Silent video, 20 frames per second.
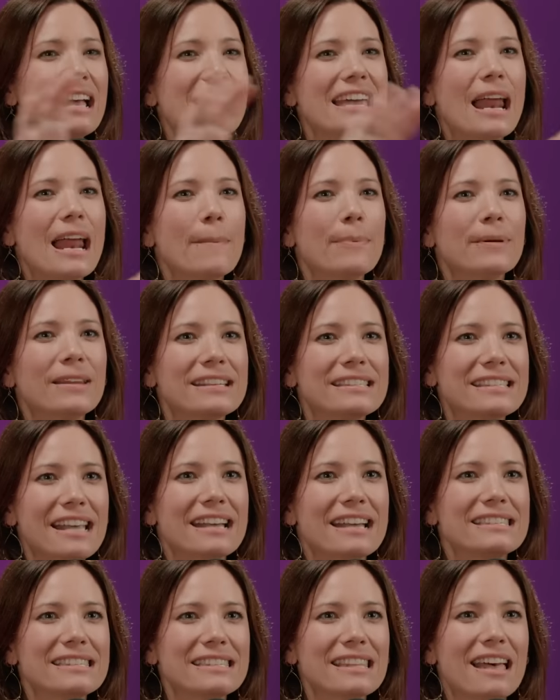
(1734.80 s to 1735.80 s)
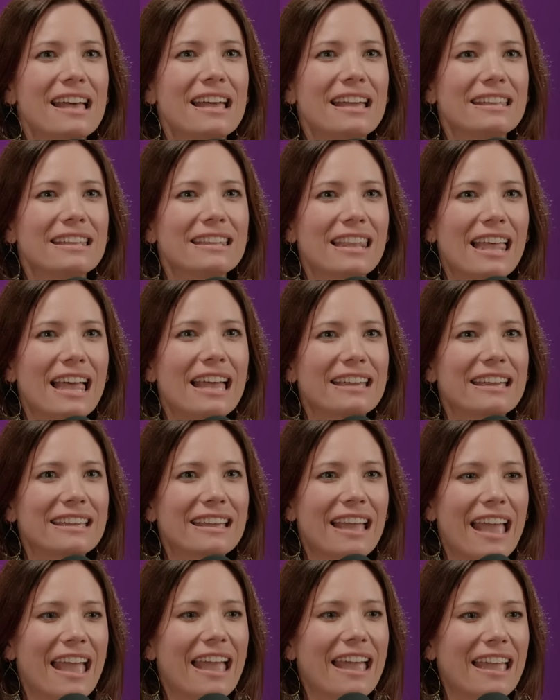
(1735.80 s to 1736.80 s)
and I put a Tesla in like
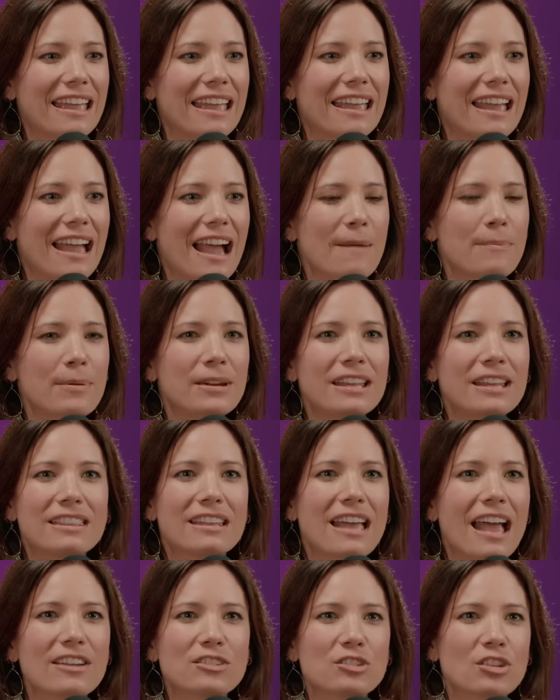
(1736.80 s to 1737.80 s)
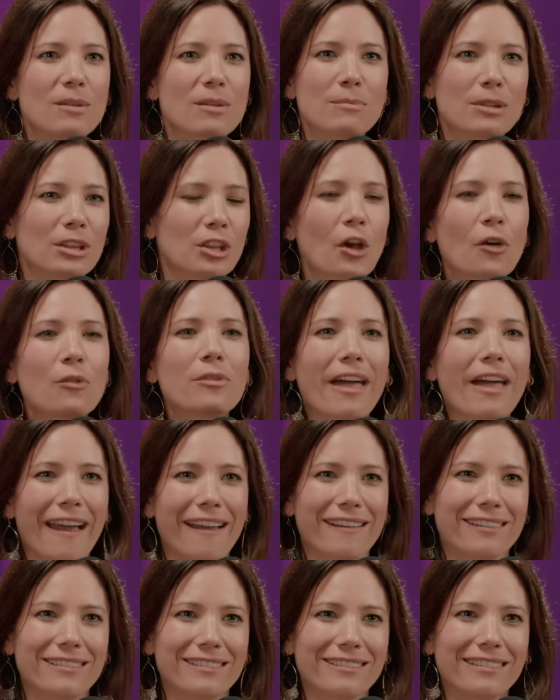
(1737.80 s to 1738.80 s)
a. I put it in the echelon below
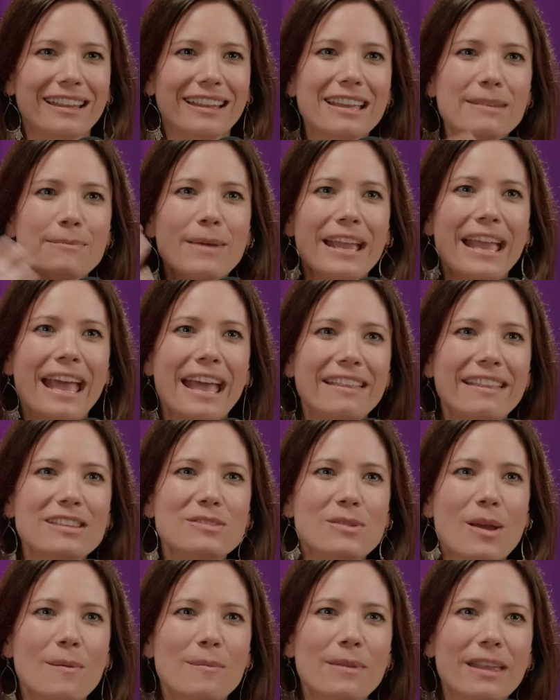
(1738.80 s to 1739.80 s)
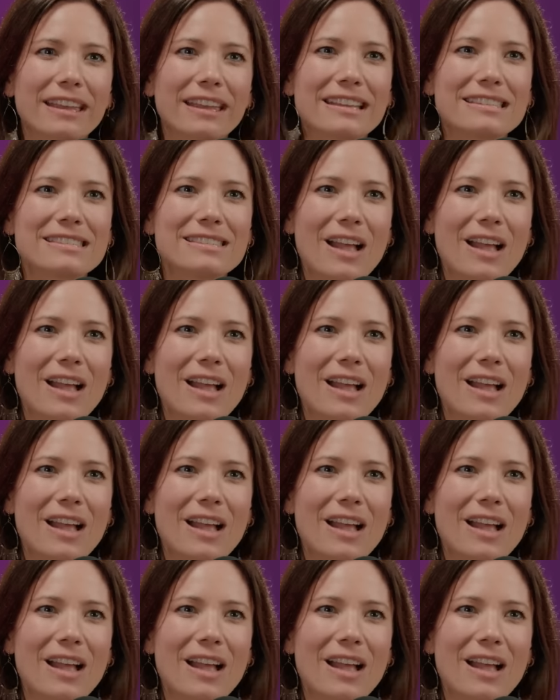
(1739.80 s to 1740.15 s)
that. Like in my head, that's why I'm like, it's